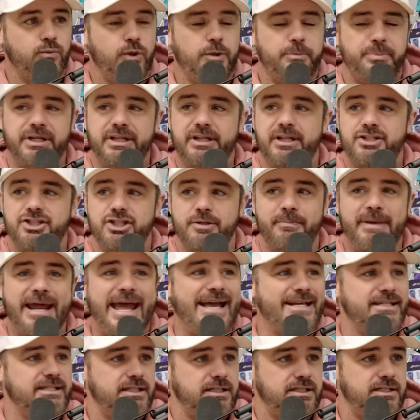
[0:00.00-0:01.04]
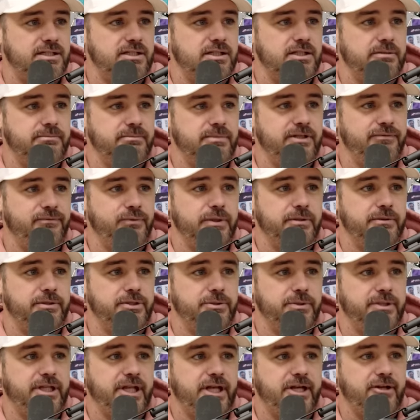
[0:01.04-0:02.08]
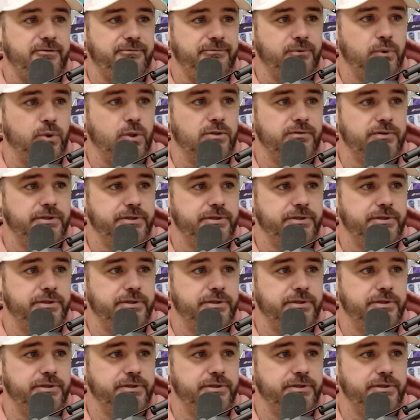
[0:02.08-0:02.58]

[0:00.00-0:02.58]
would be the gymnastics term if we were doing like a floor